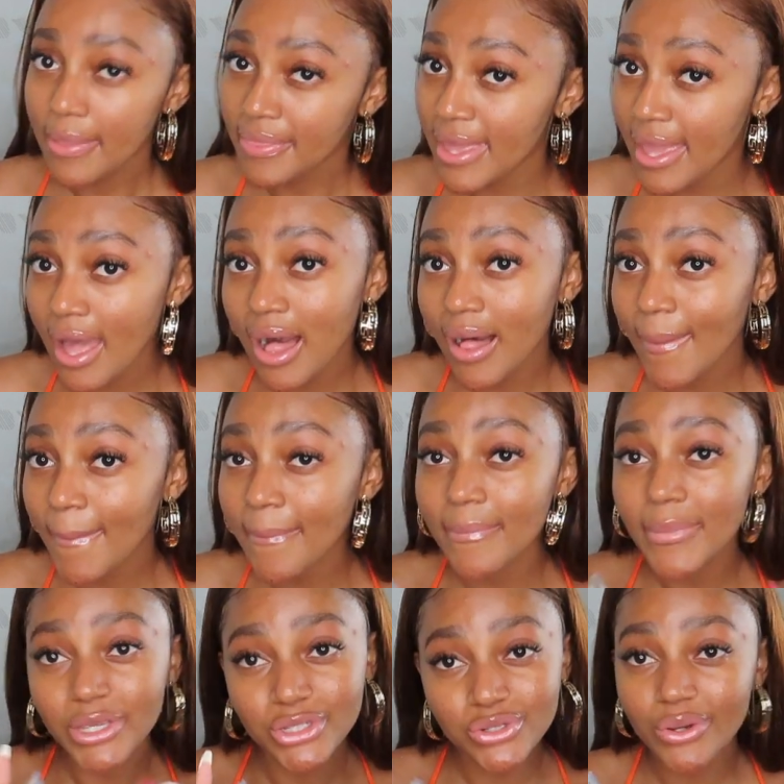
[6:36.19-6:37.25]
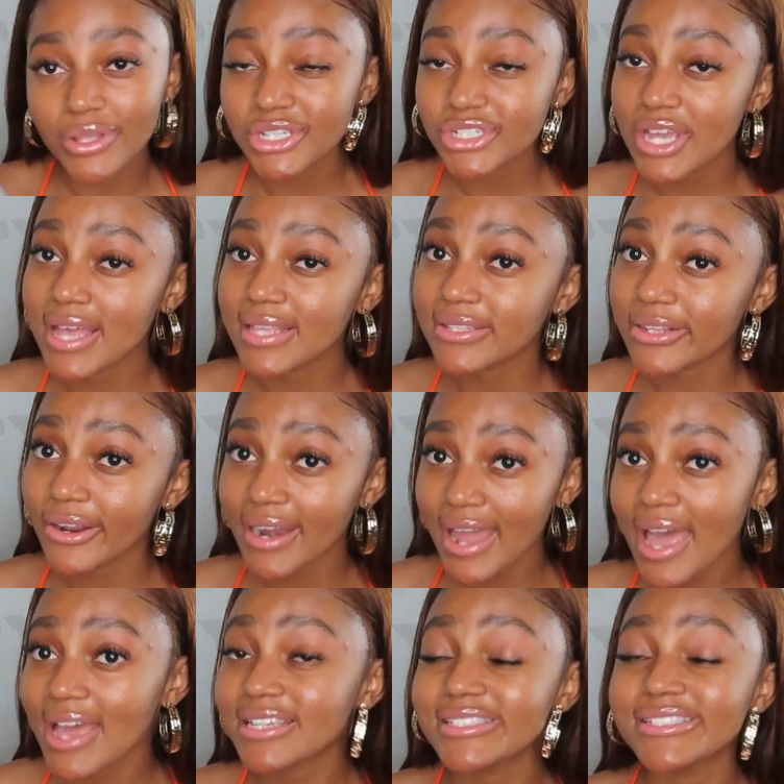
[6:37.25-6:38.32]
They help make sure that your hands are not
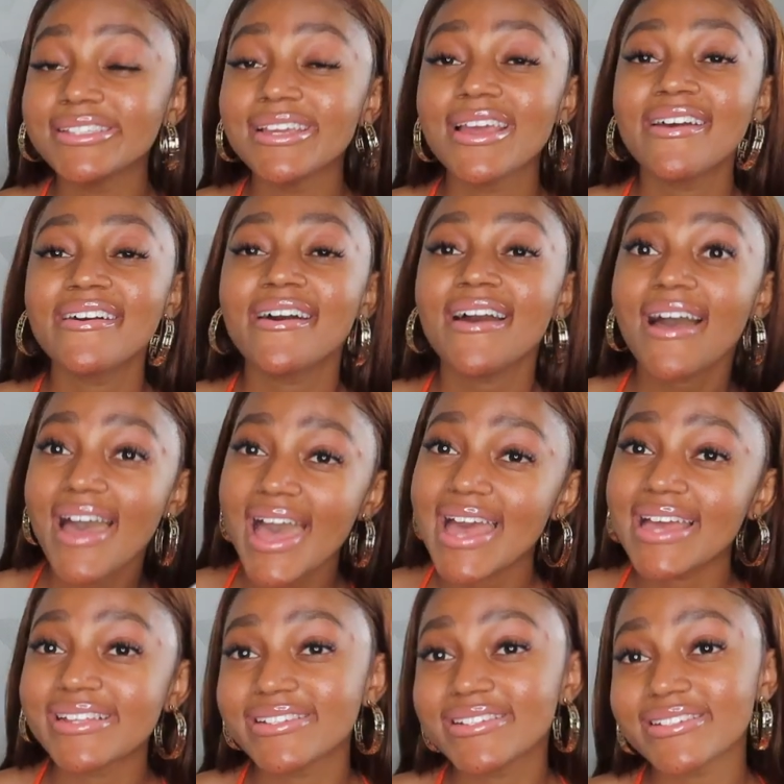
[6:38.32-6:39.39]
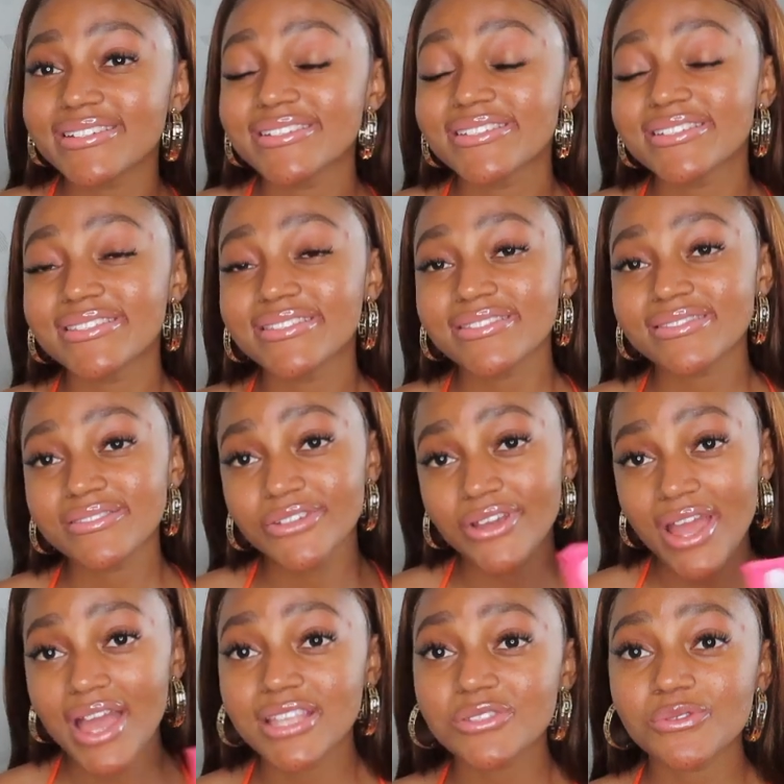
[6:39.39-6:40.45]
ashy and your
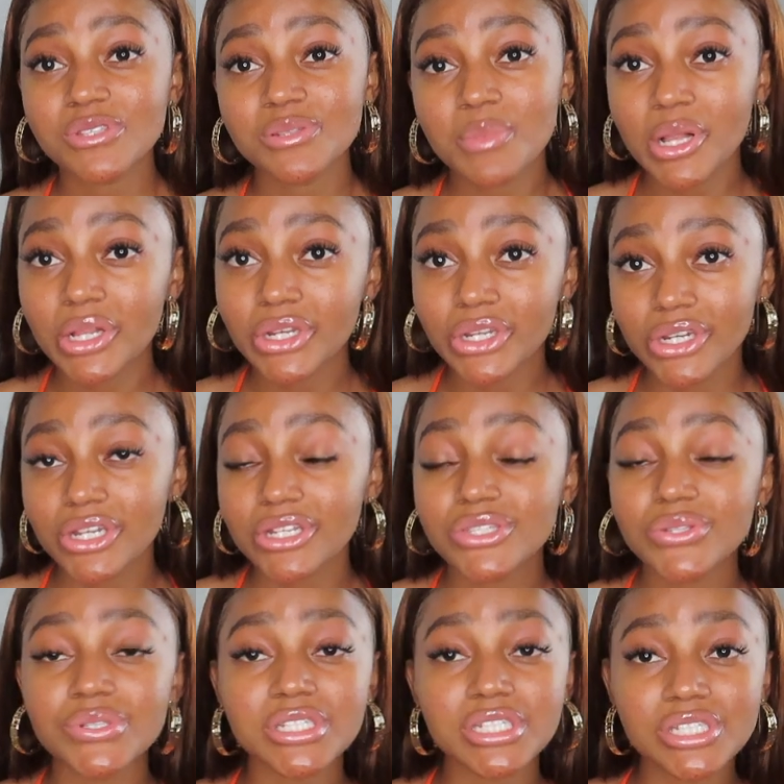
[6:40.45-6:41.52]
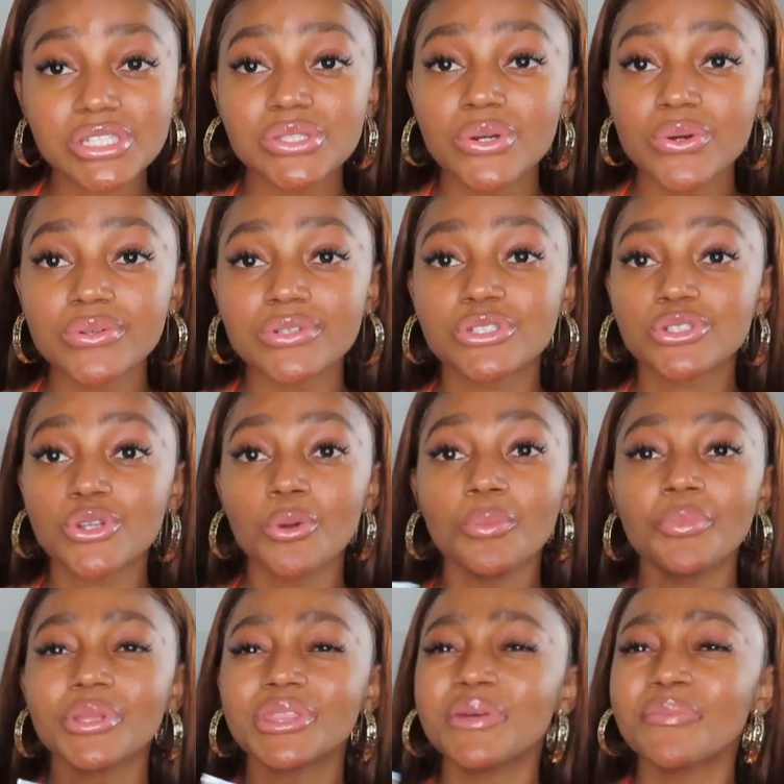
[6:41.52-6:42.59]
hands will smell good. So just note,
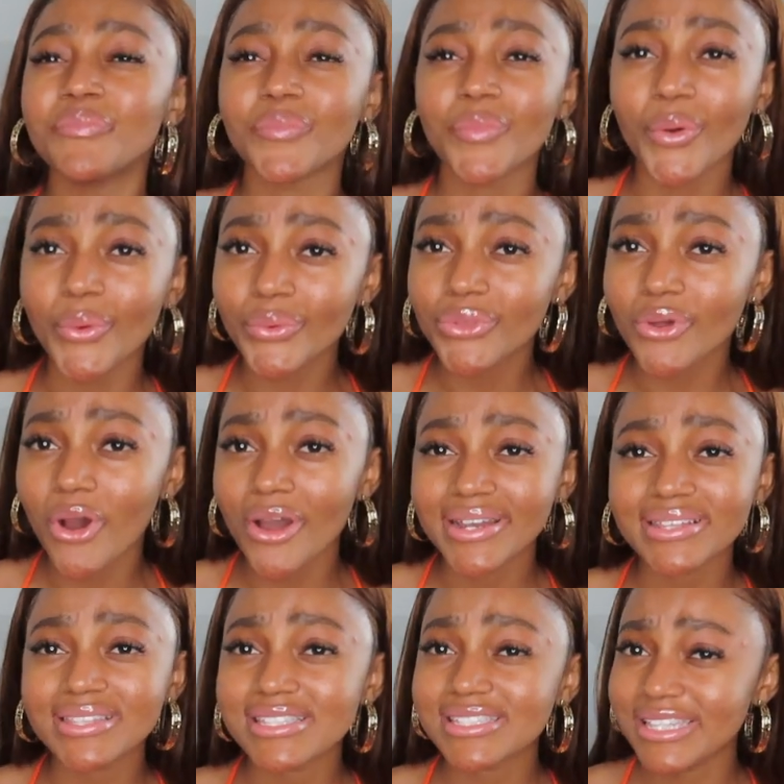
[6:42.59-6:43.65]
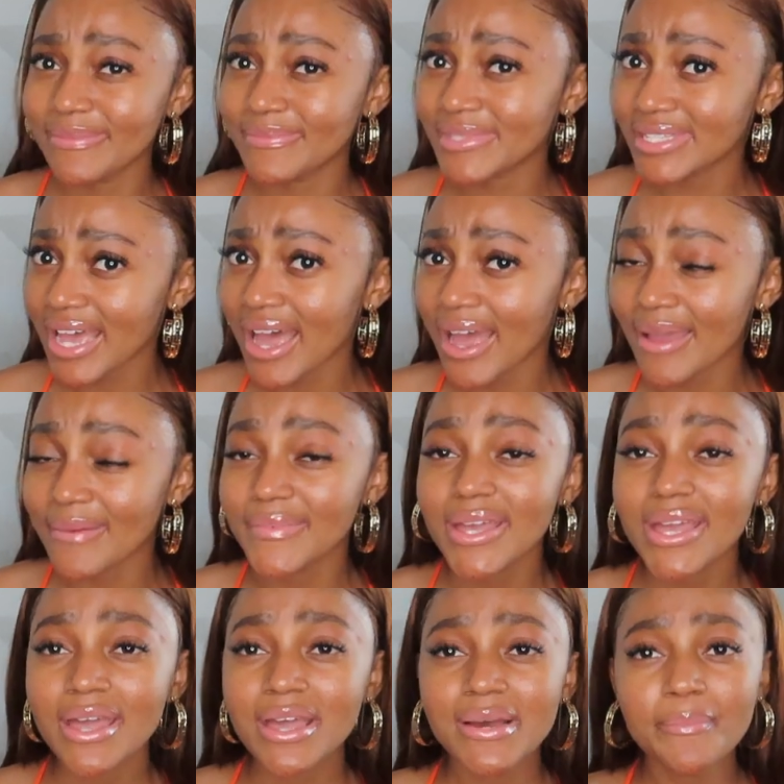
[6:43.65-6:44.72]
don't put them both on at the same time.
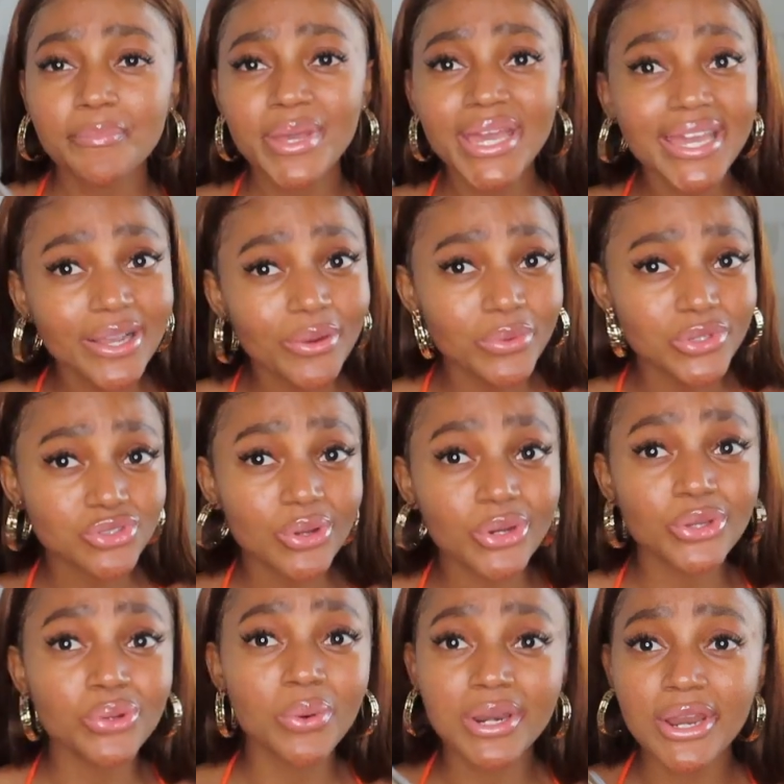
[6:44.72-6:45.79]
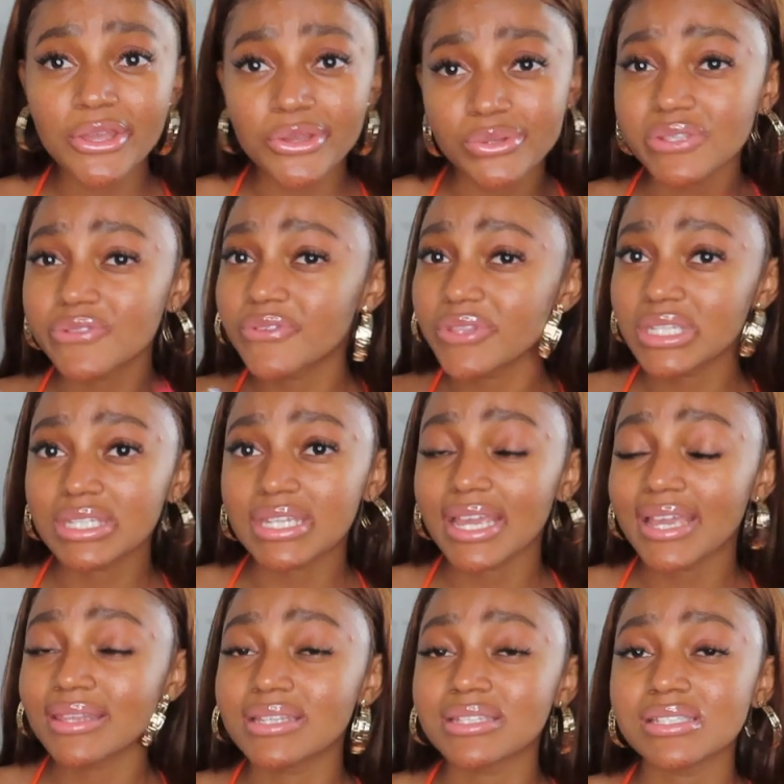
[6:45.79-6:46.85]
Pick which one you want to use for the
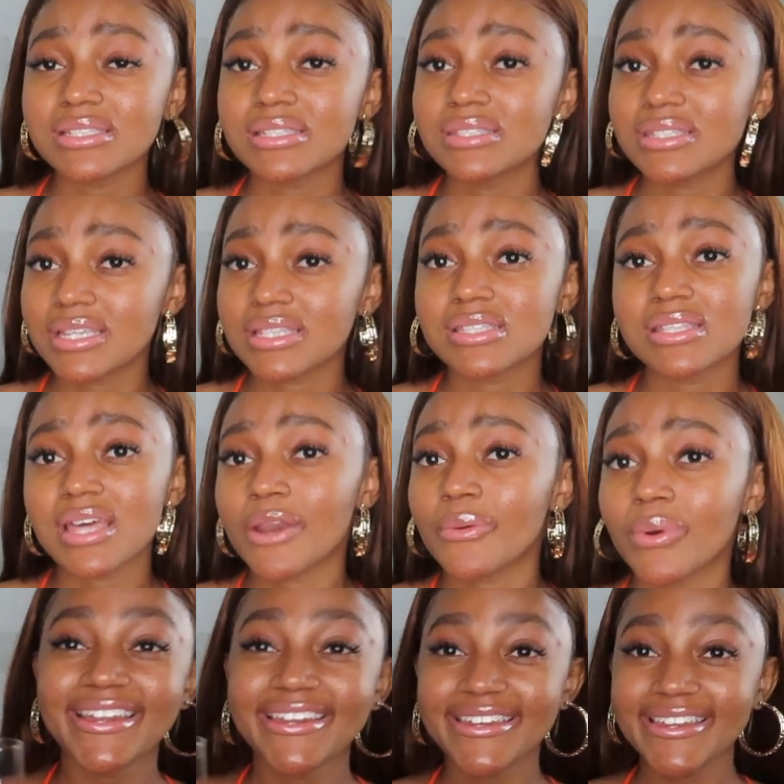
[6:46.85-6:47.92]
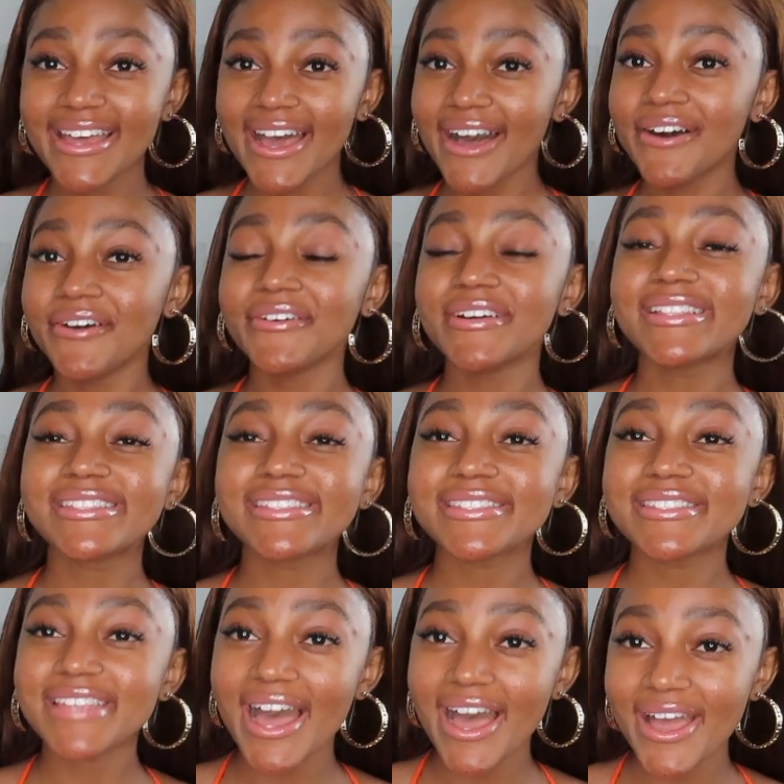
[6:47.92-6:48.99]
day and then just stick to that one. Now it's
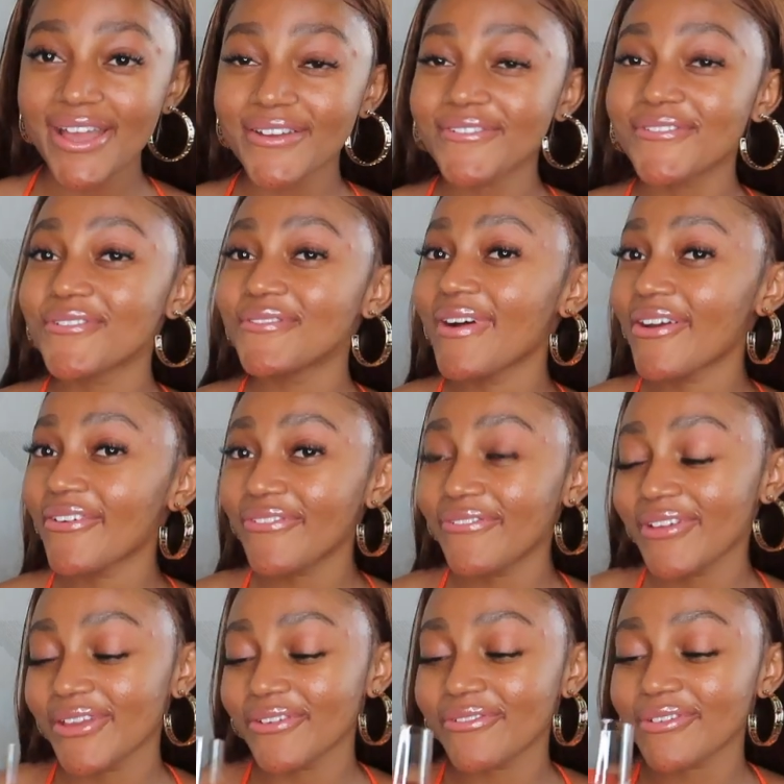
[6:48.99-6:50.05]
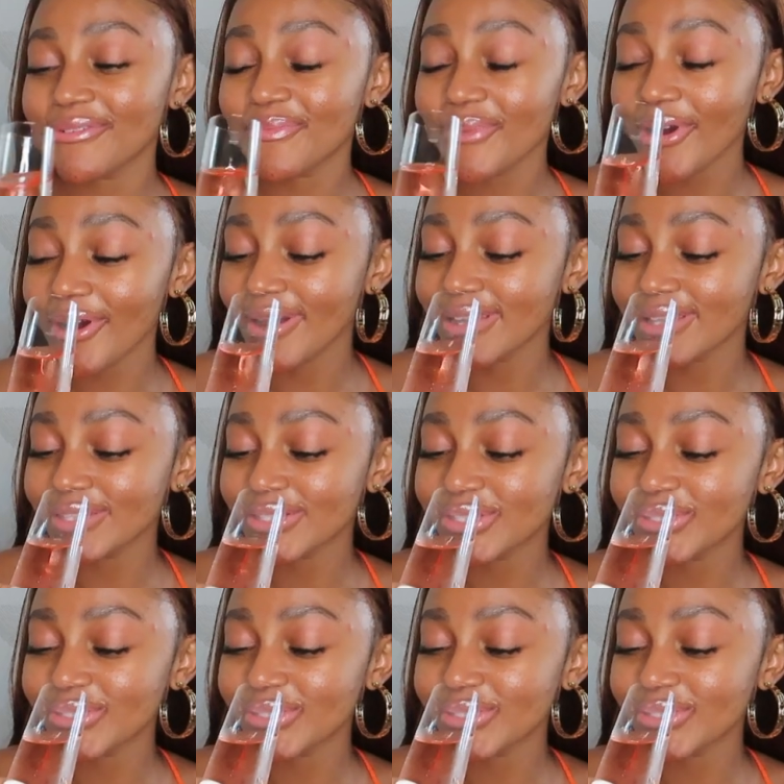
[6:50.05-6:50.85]
time for my favorite part.